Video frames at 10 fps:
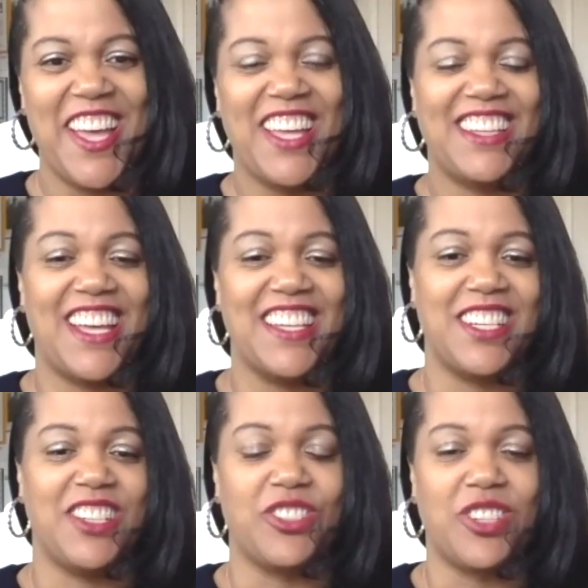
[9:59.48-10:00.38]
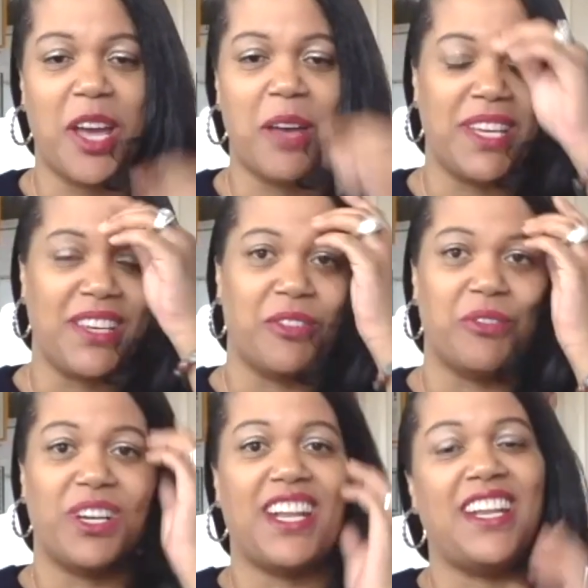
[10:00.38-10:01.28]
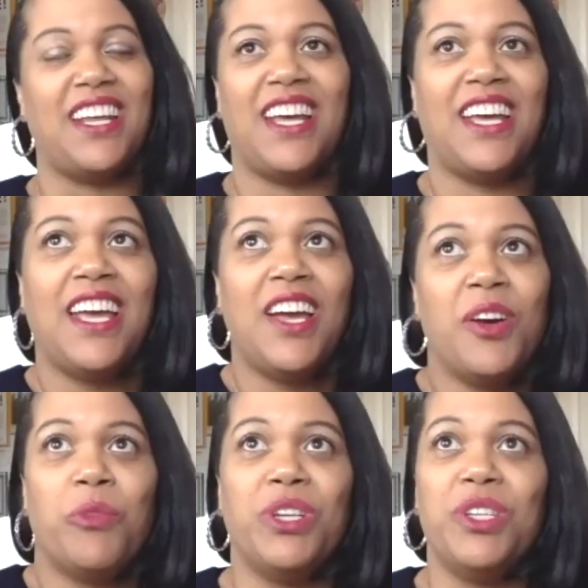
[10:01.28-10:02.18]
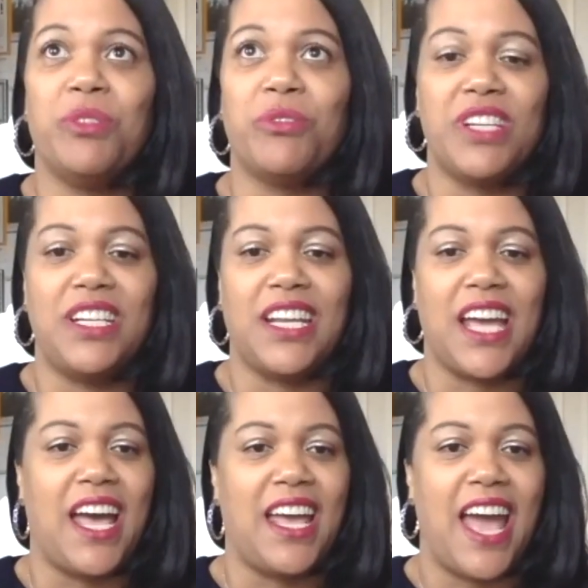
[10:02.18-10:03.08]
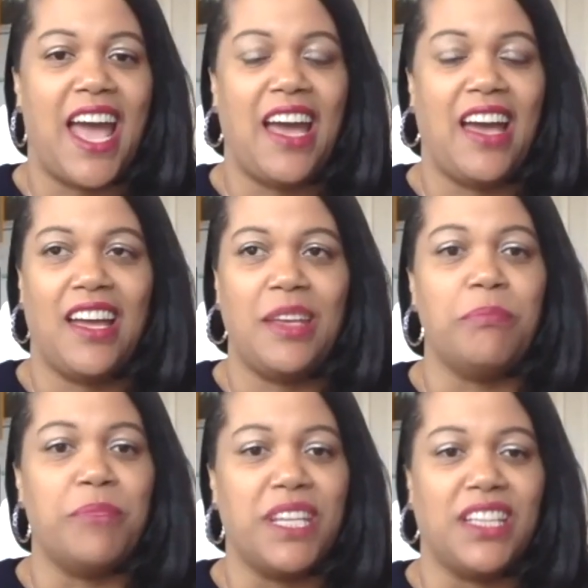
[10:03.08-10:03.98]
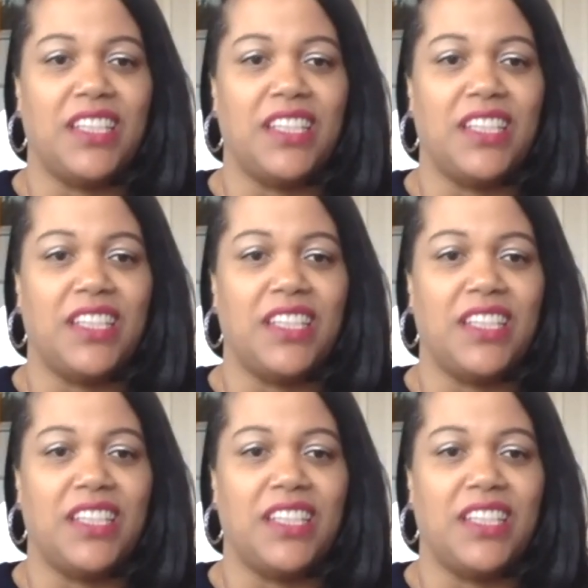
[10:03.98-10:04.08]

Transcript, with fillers: That's interesting. I mean, when when you were reading, I immediately